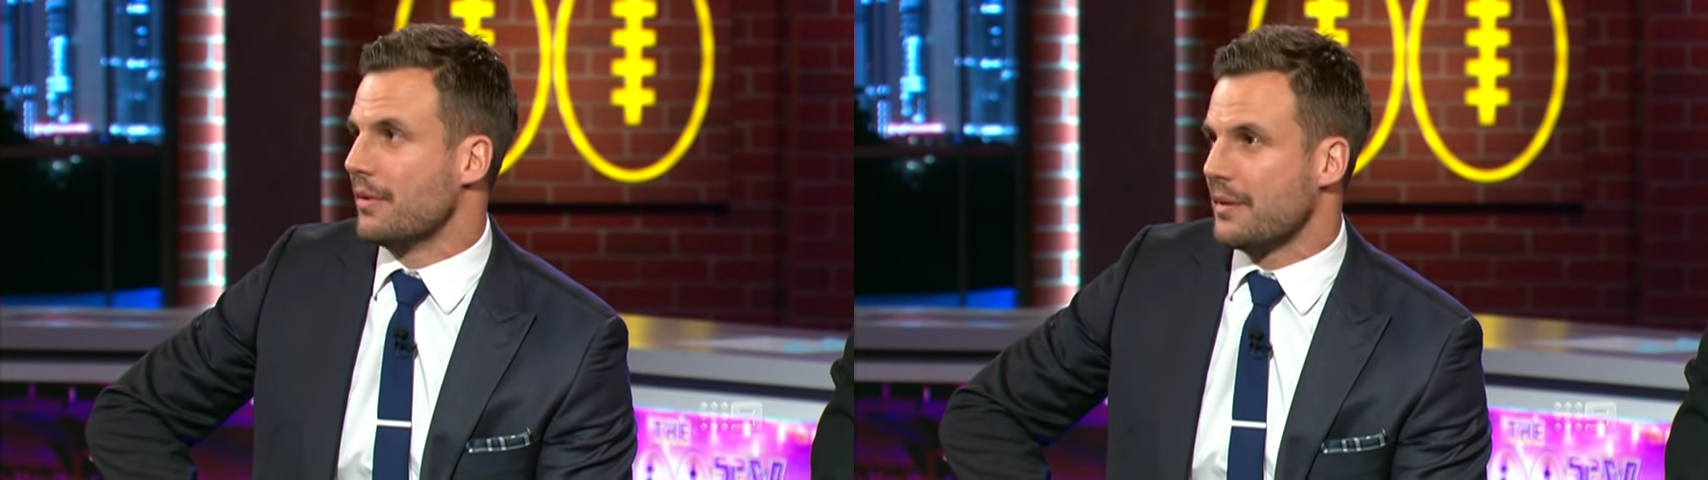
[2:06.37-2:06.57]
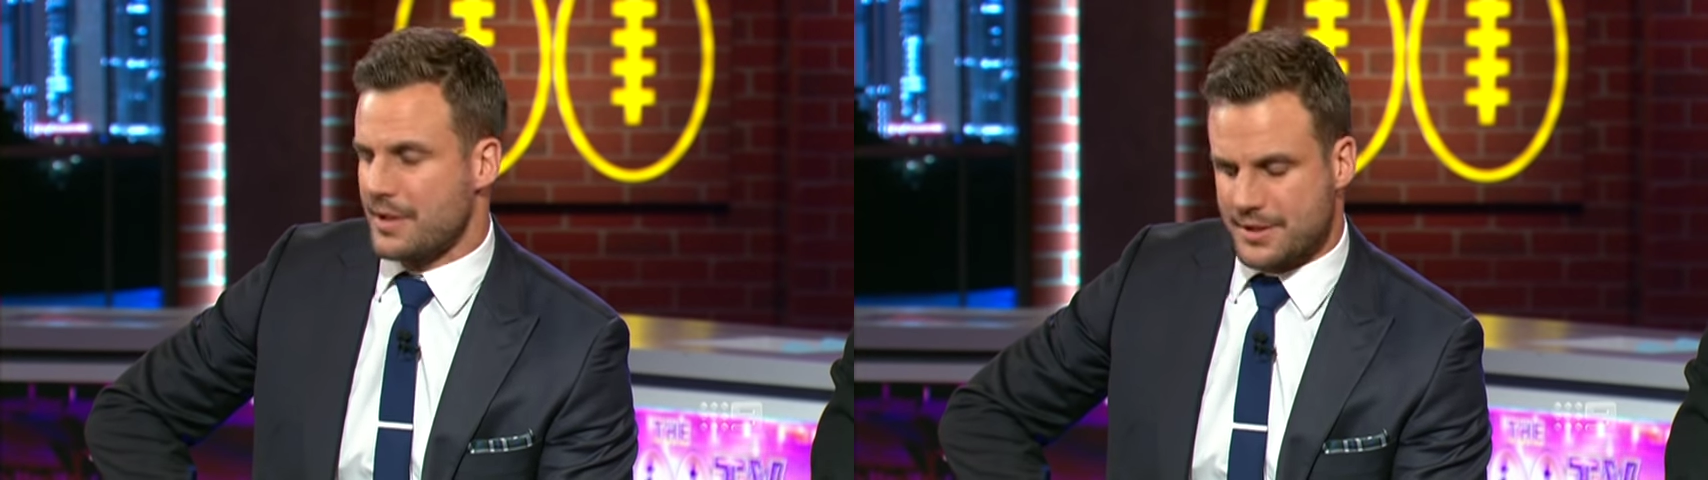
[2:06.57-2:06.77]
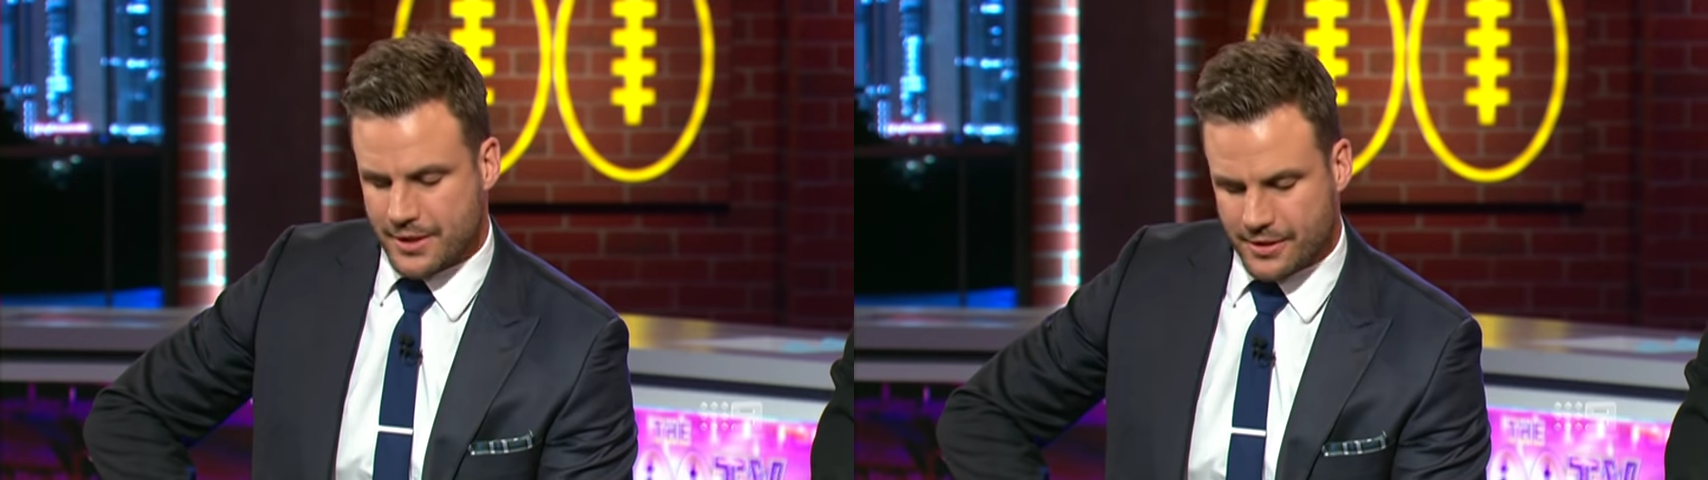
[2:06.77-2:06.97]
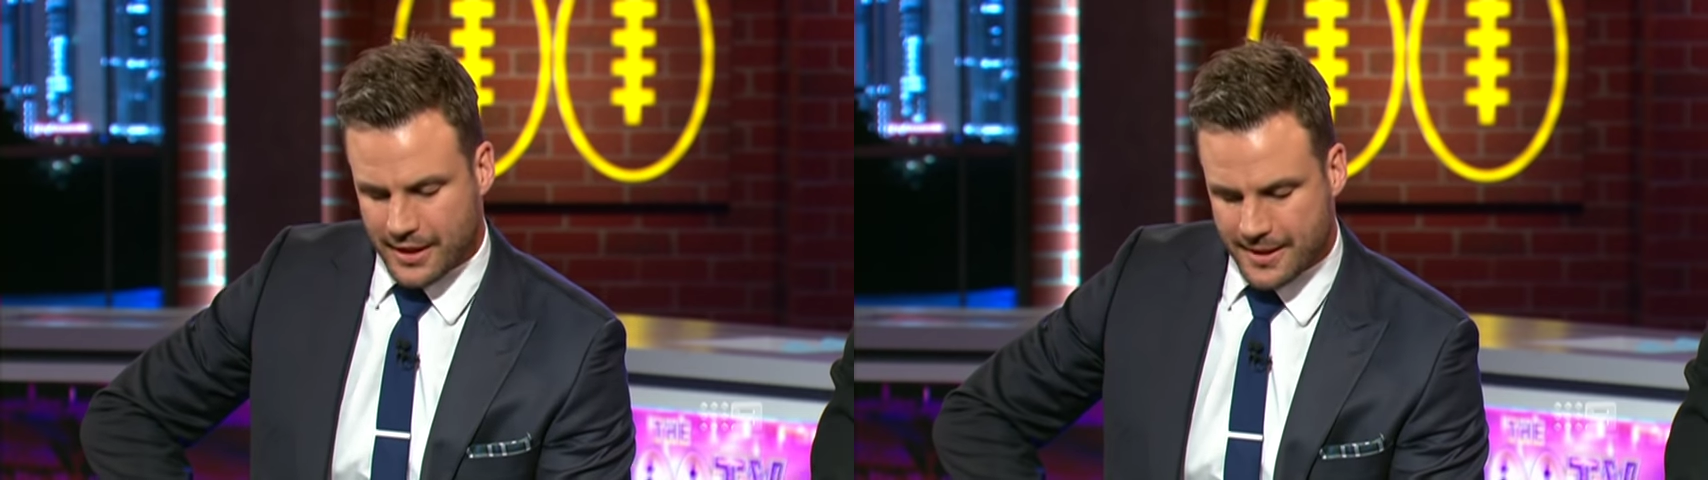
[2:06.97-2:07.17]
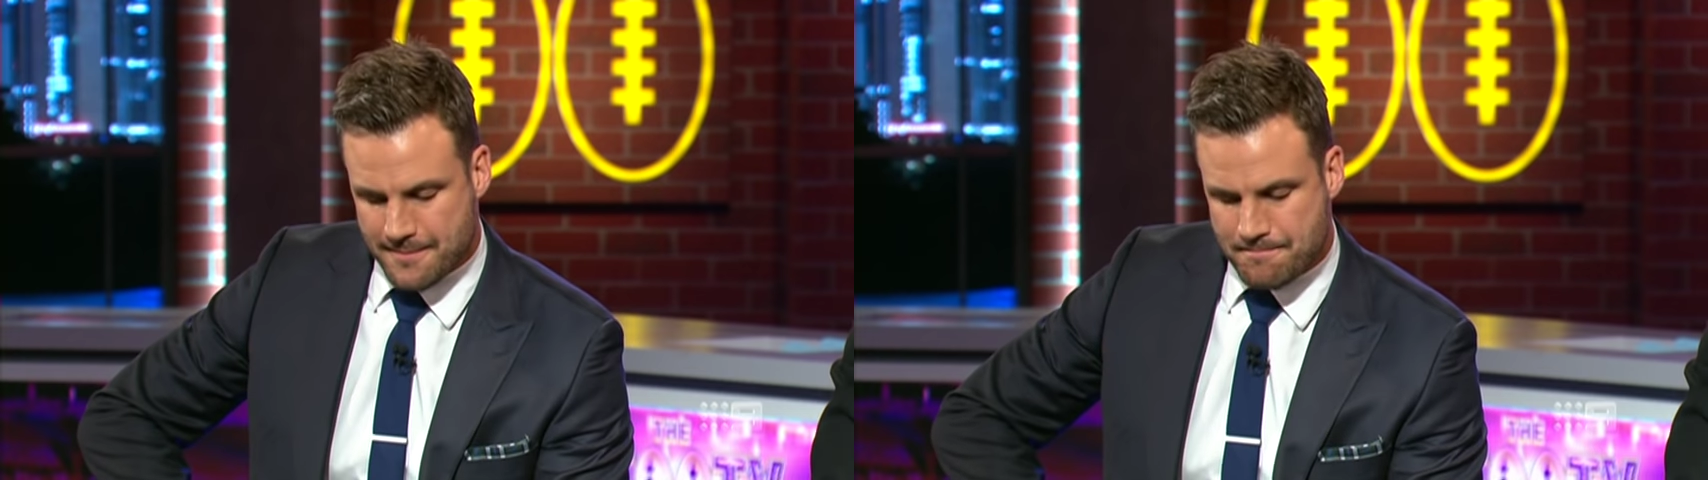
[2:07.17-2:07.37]
mate, but that's
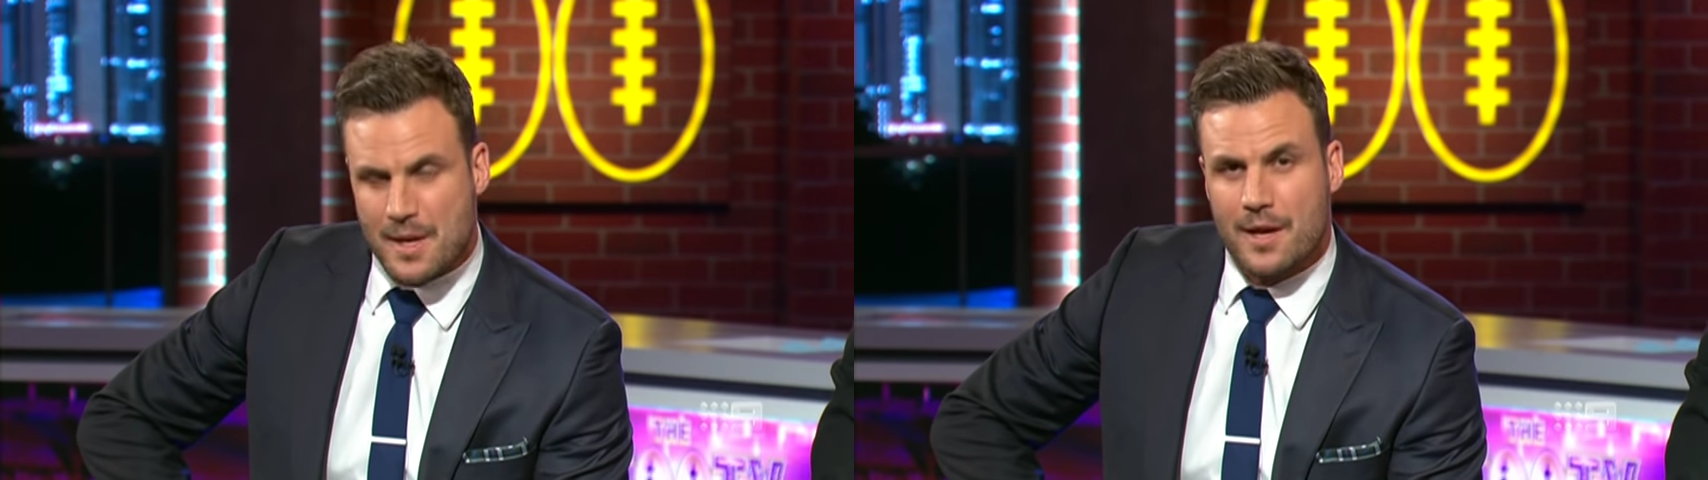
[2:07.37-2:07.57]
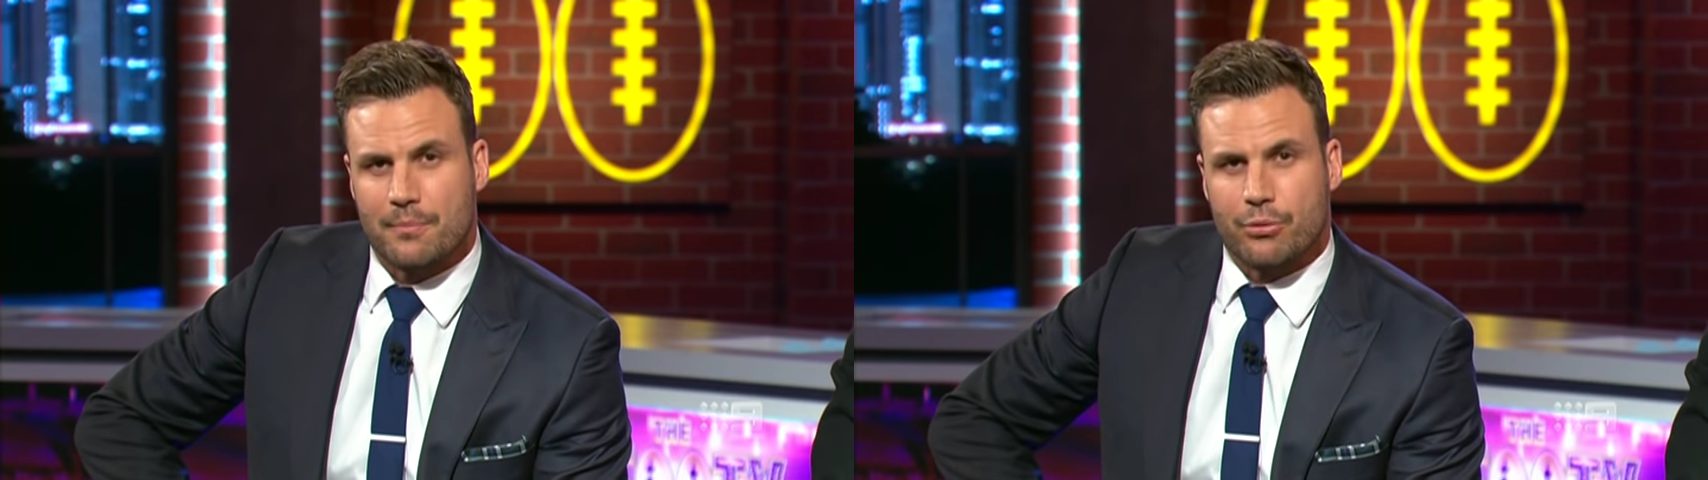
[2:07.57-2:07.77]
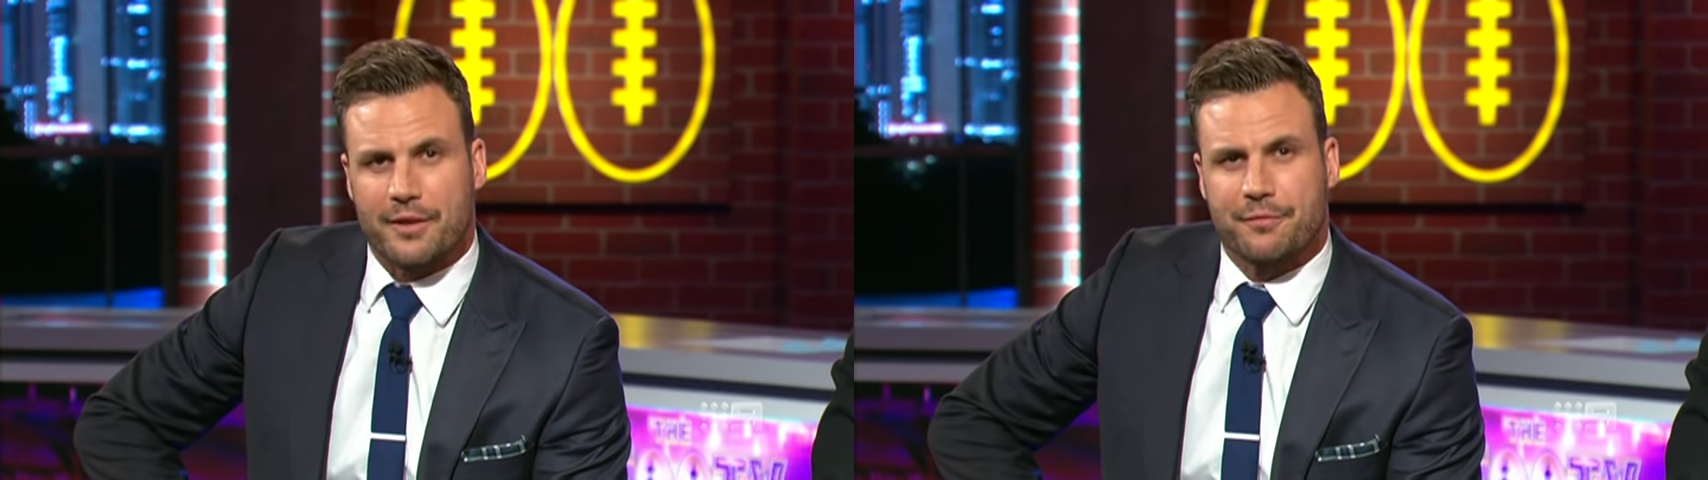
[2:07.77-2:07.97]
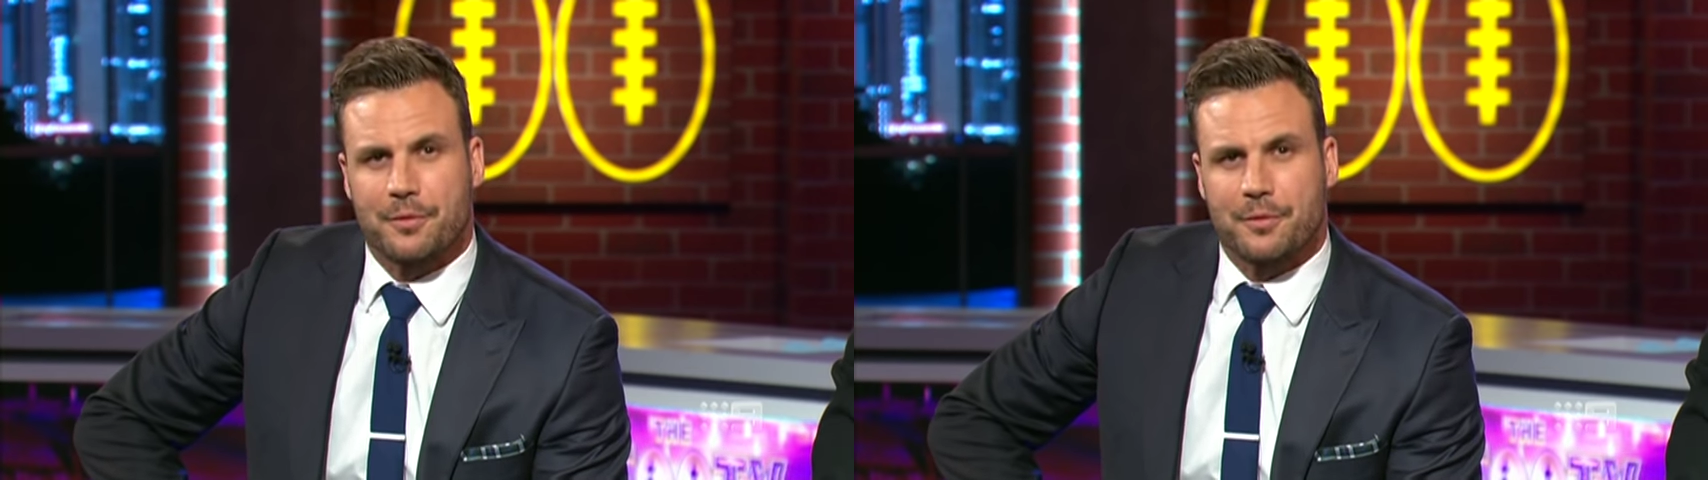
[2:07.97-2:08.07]
okay. Brett